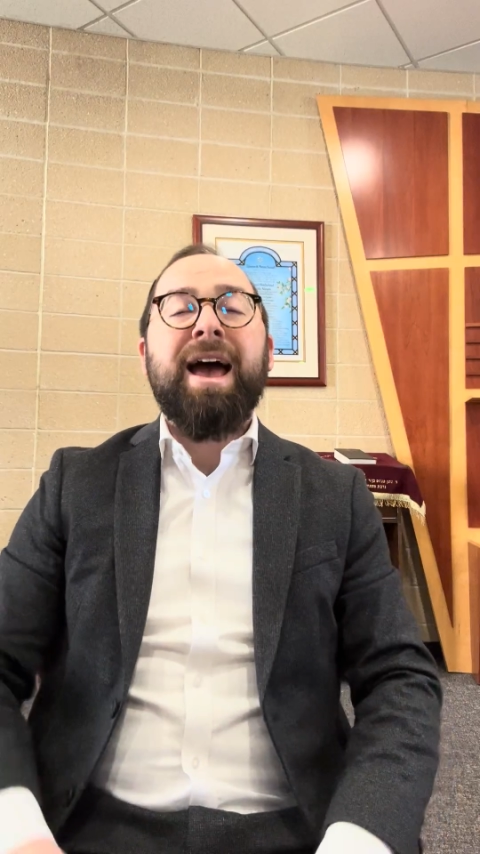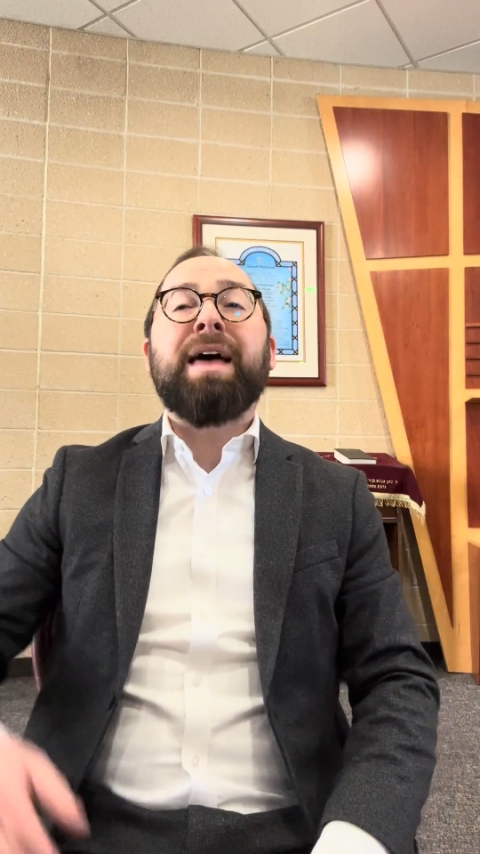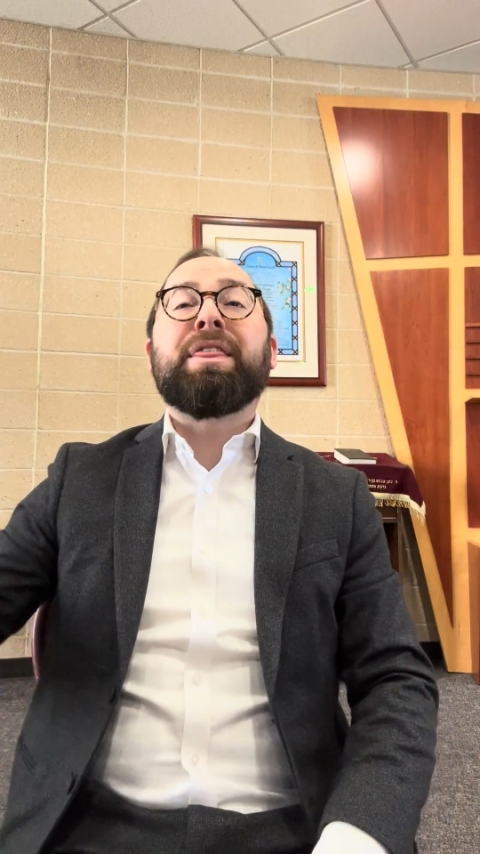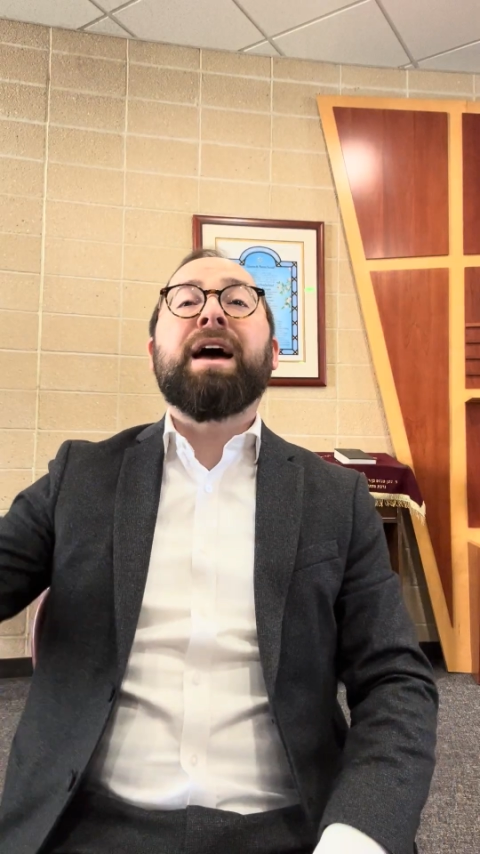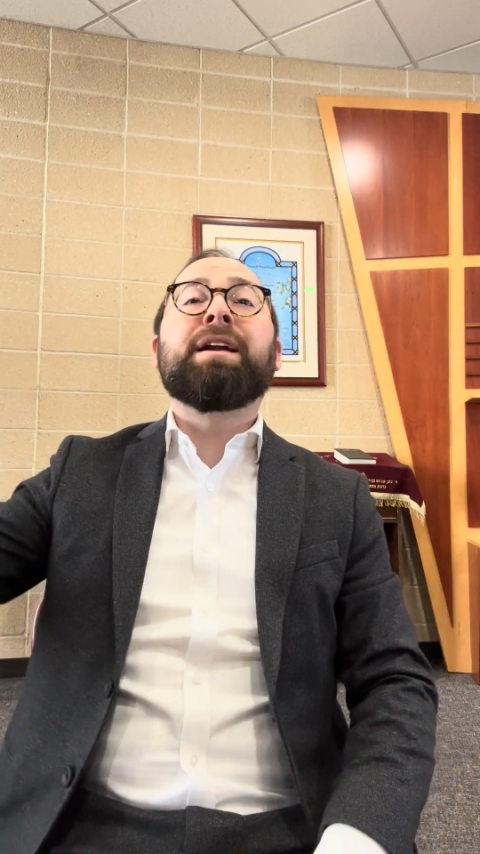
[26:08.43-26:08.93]

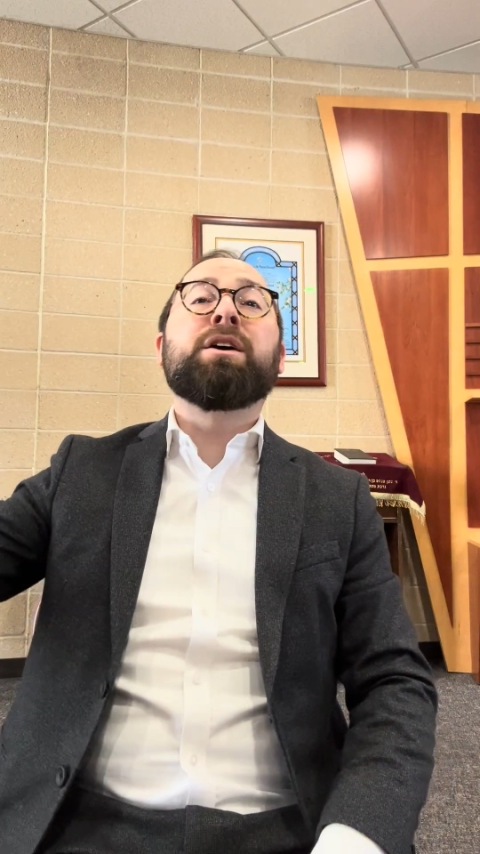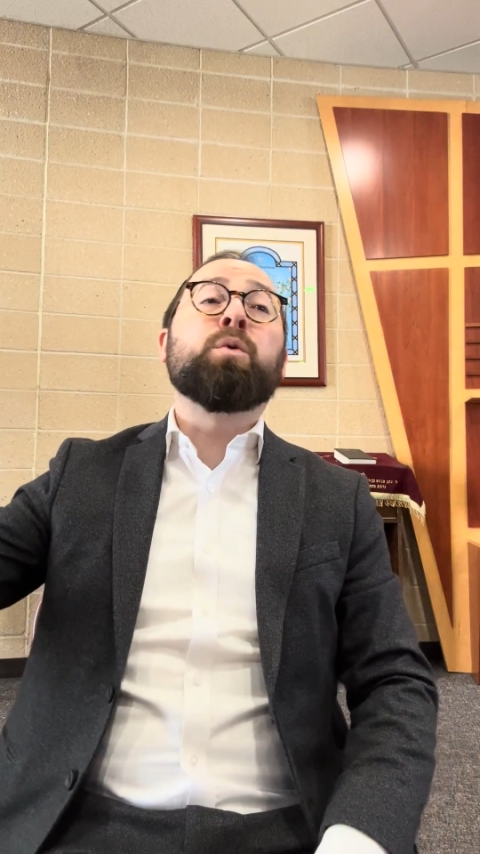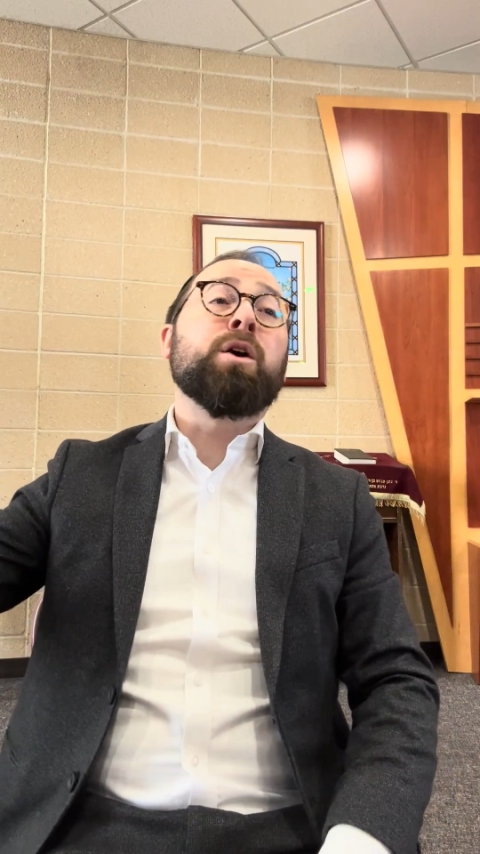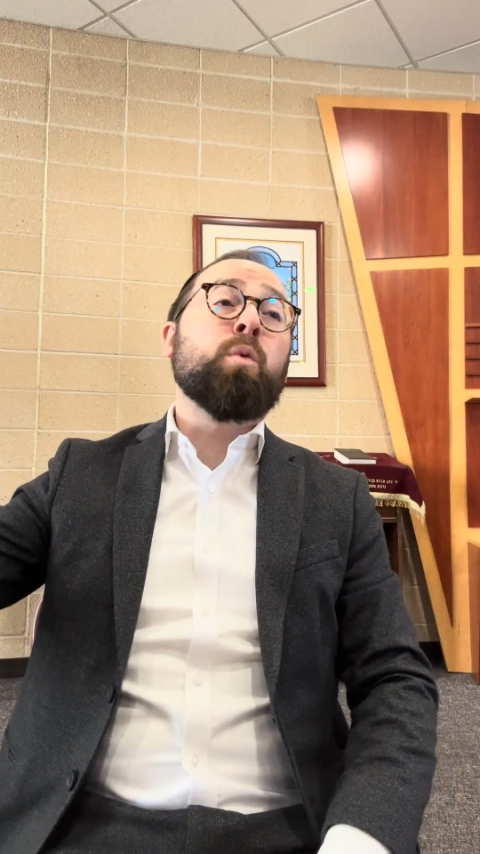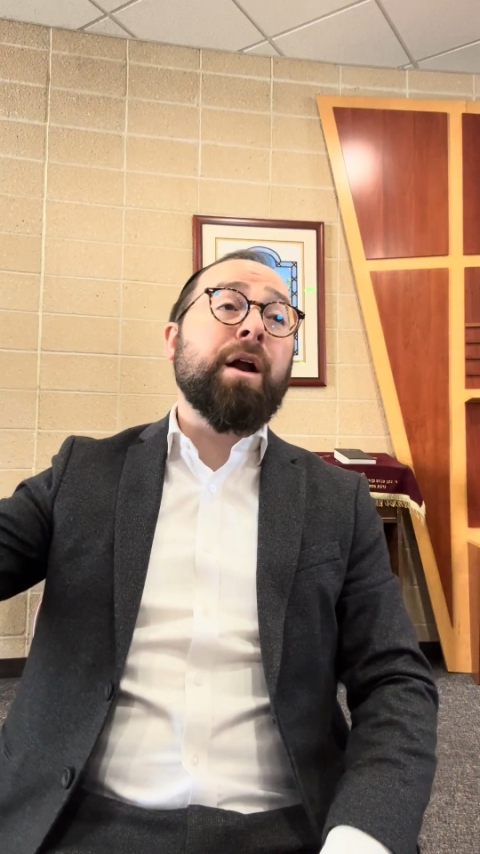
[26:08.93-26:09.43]
And then
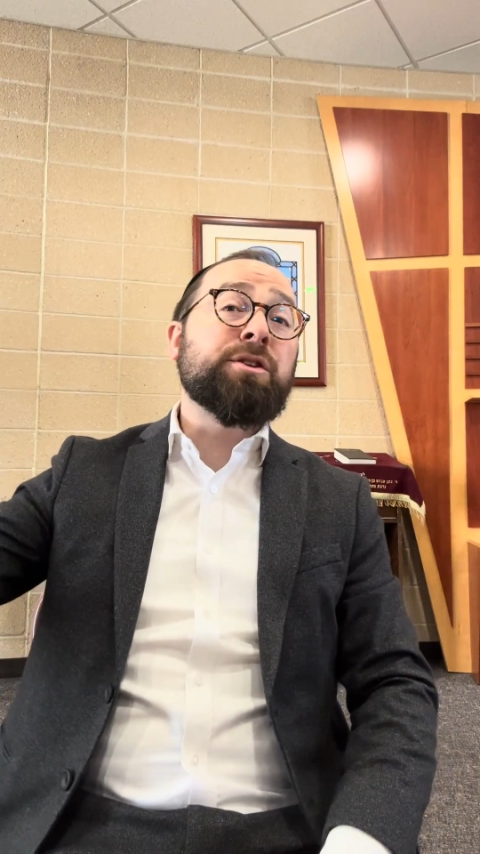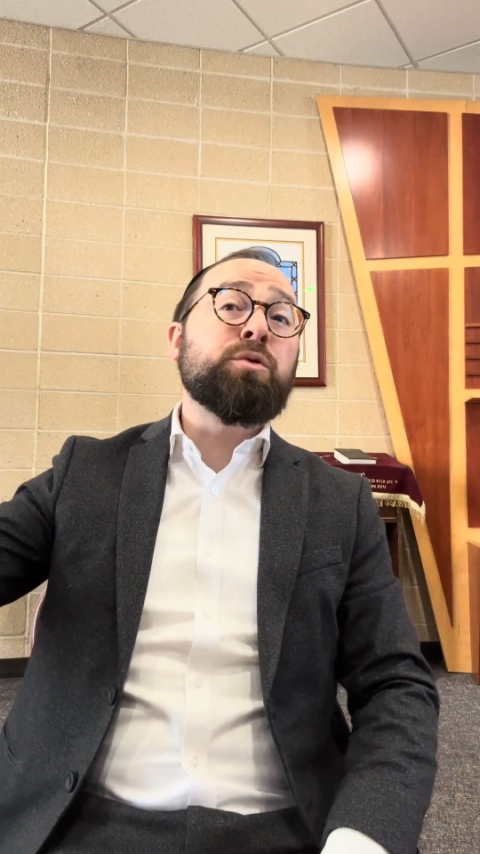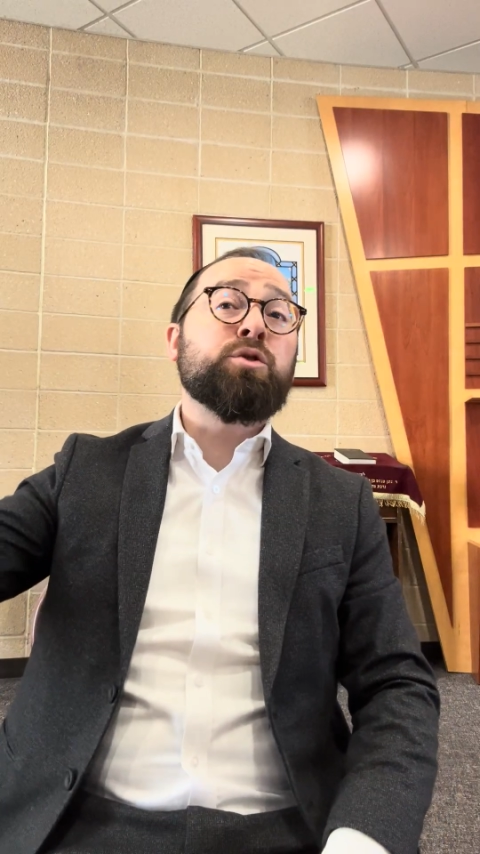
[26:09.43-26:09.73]
what you want to do is